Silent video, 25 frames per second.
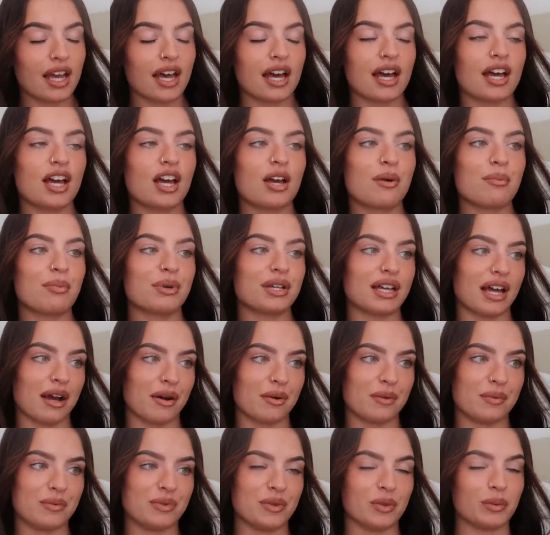But
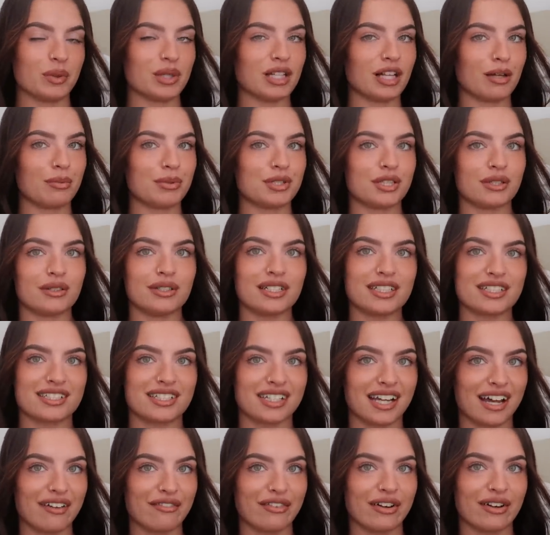yeah, we'll all be doing this
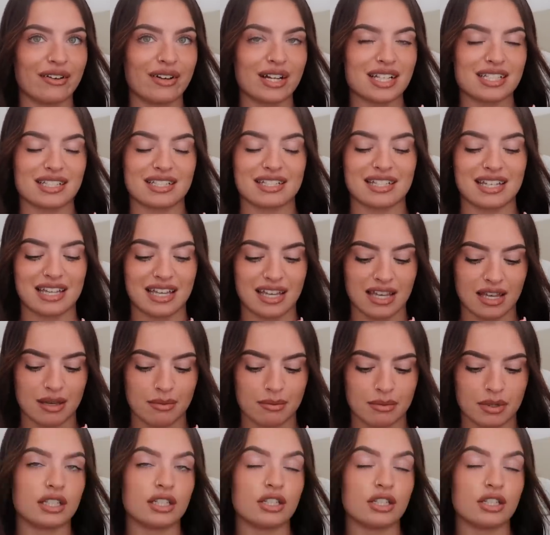together as a team.